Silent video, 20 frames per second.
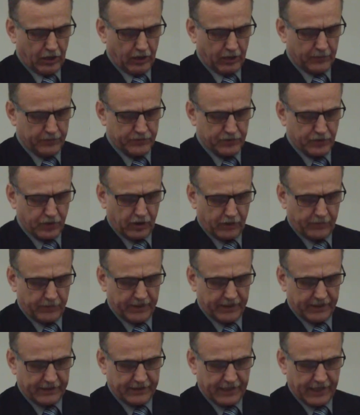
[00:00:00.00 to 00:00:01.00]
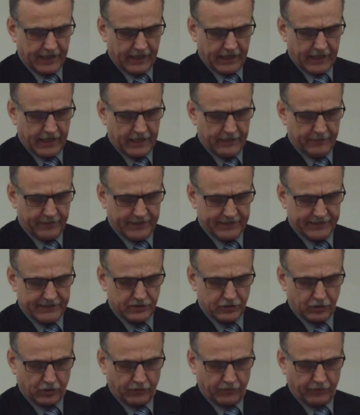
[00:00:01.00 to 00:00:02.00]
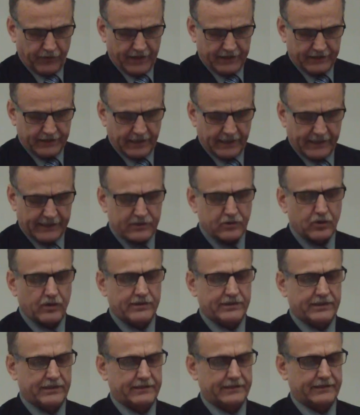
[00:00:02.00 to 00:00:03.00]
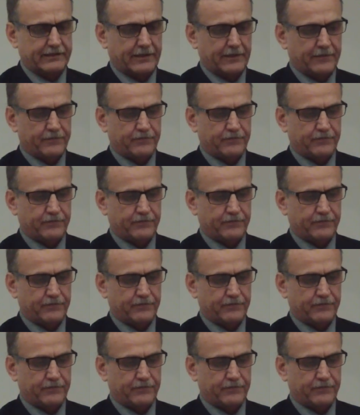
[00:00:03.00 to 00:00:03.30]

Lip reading: absorbing the elements of vital resources.